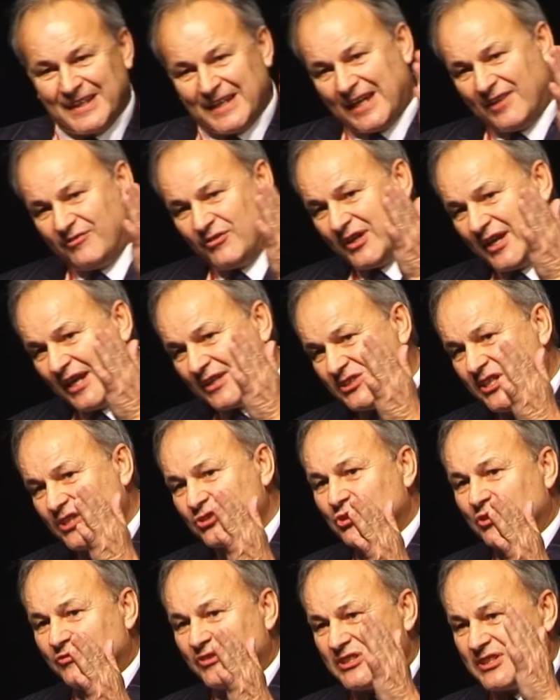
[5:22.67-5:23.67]
If you get
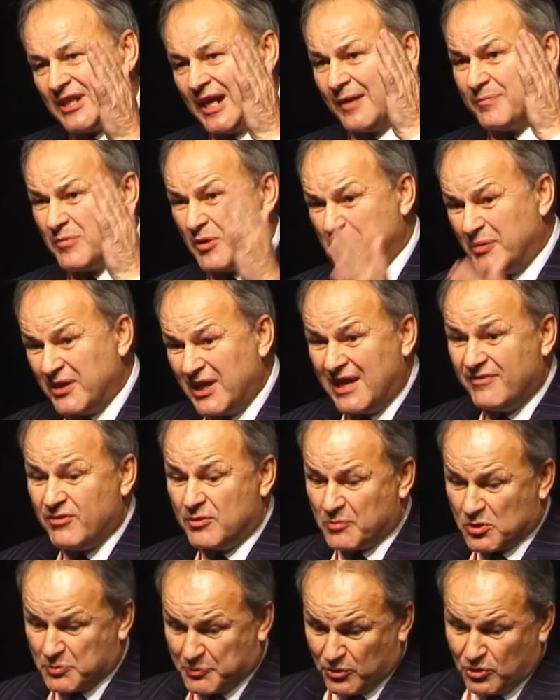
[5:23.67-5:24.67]
teaching over time, the behaviour
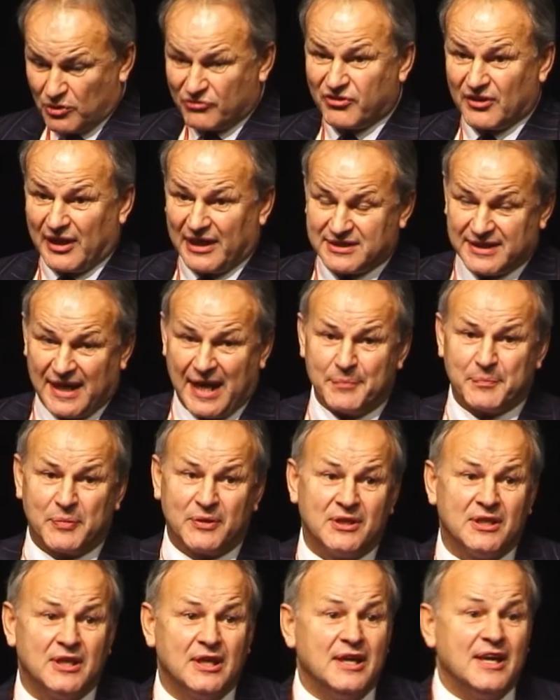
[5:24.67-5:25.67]
must be good for that to
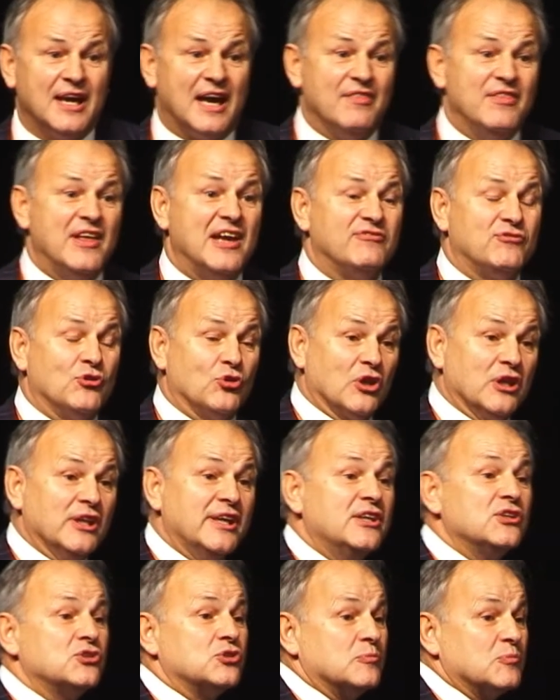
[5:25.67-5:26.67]
happen, and therefore the
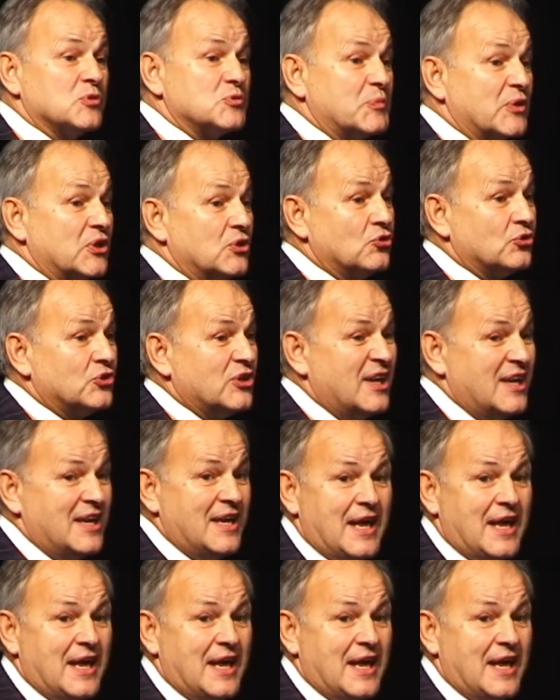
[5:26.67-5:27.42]
leadership must be good.